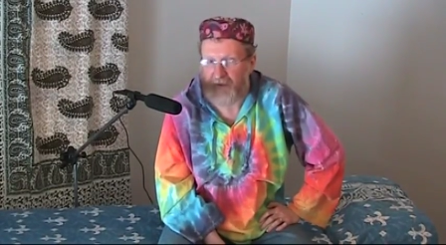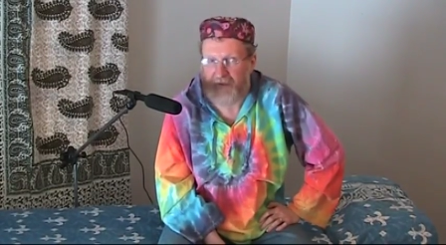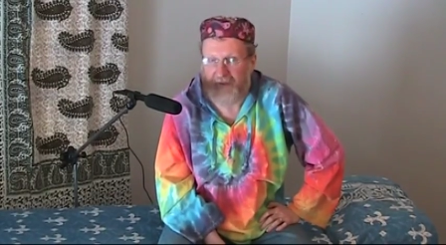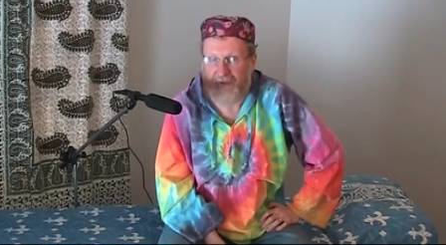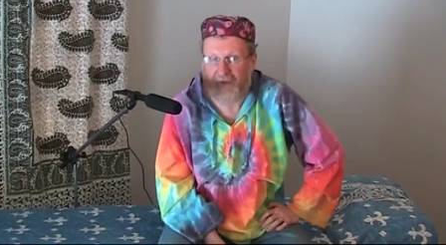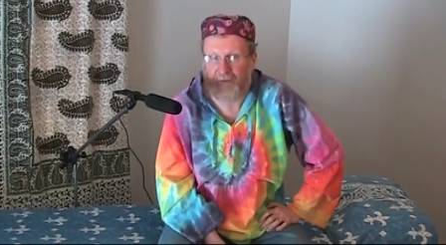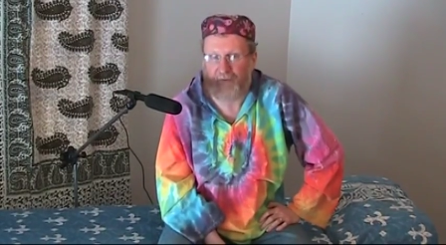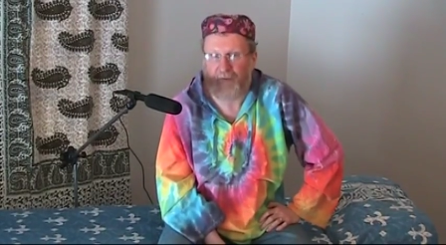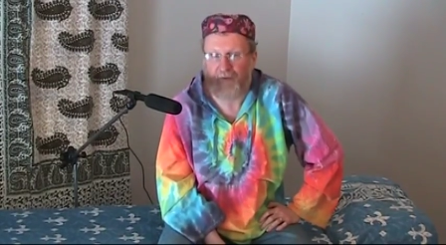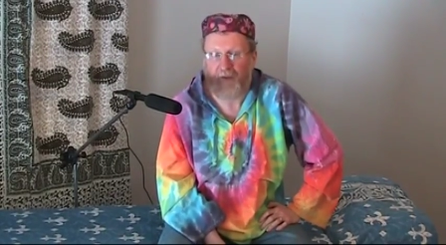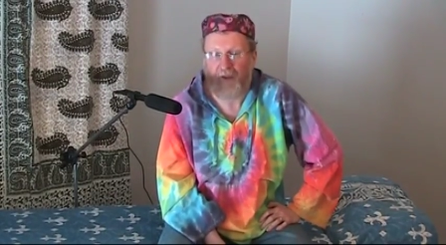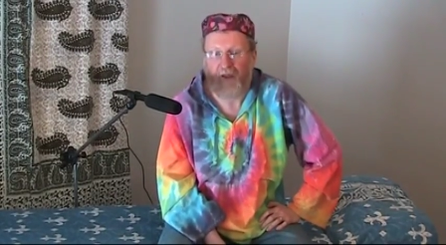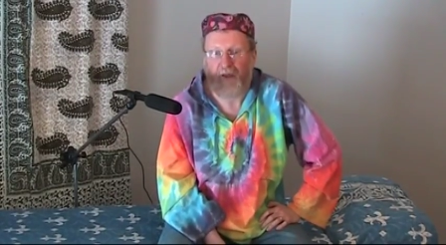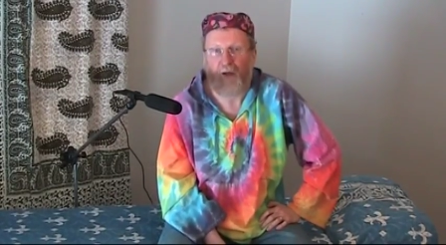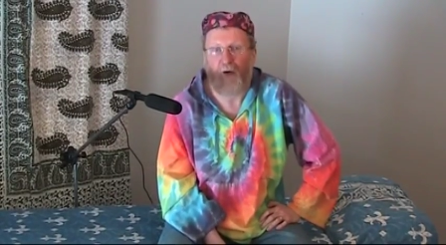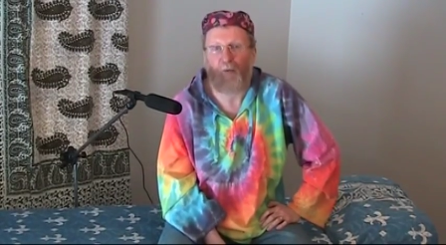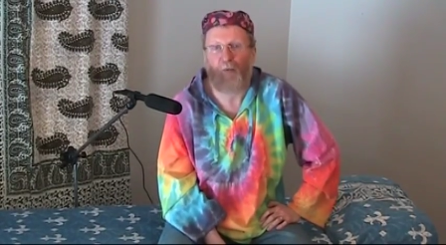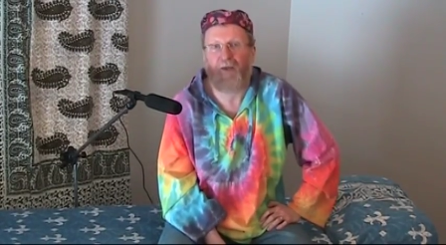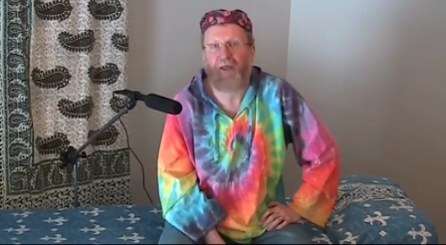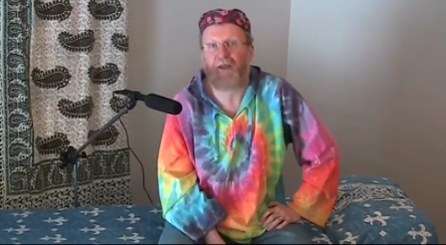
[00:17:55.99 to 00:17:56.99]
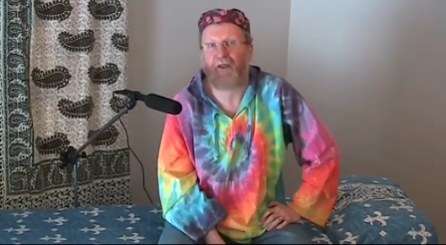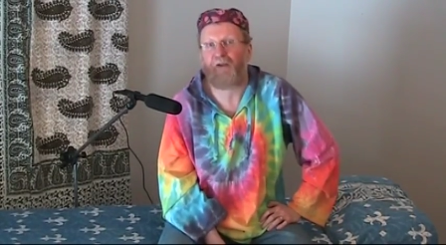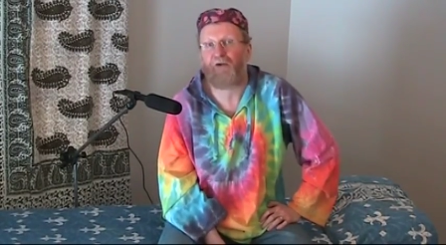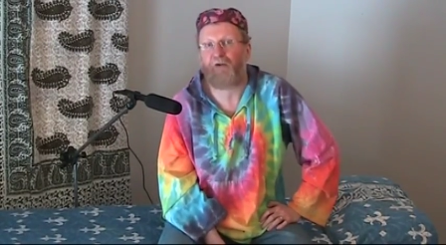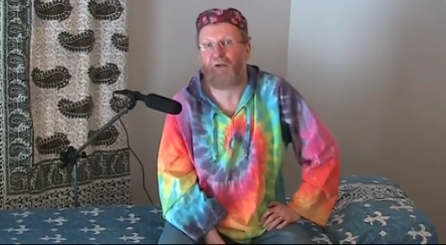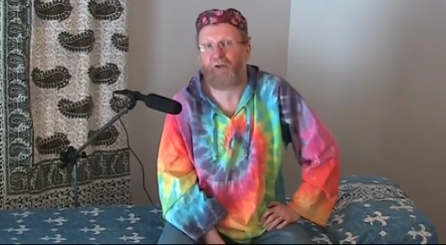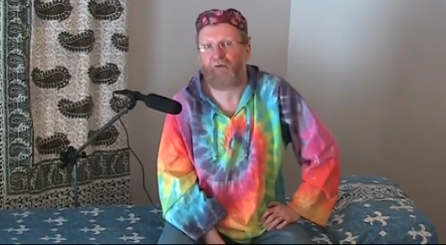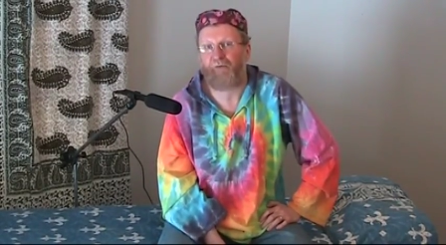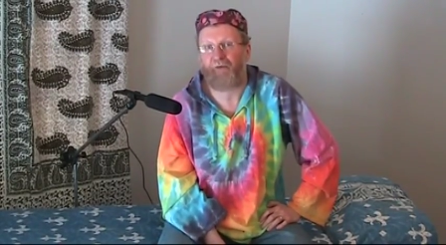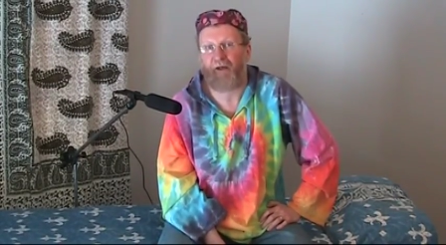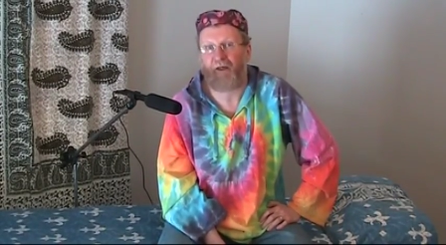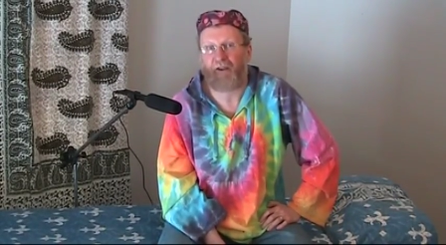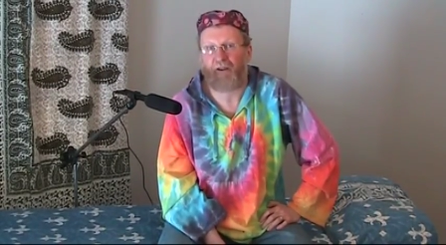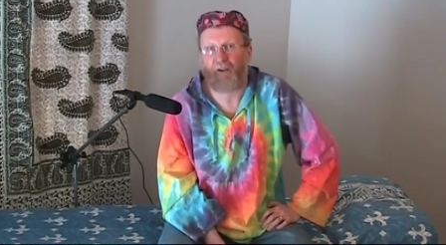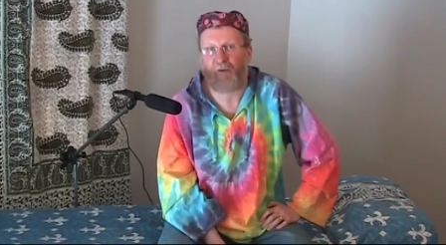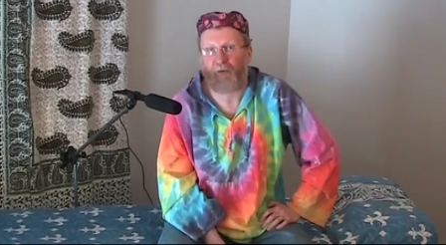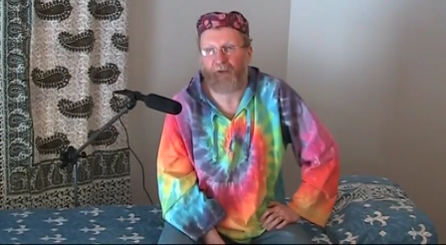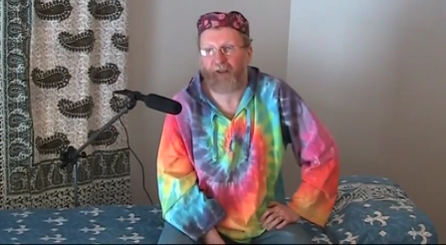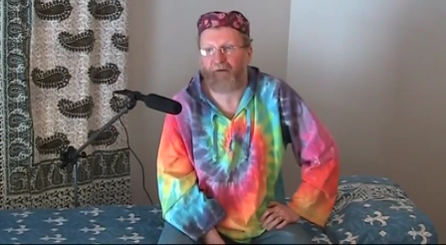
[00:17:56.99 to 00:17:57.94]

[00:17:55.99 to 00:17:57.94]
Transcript: And awaken to the fact that we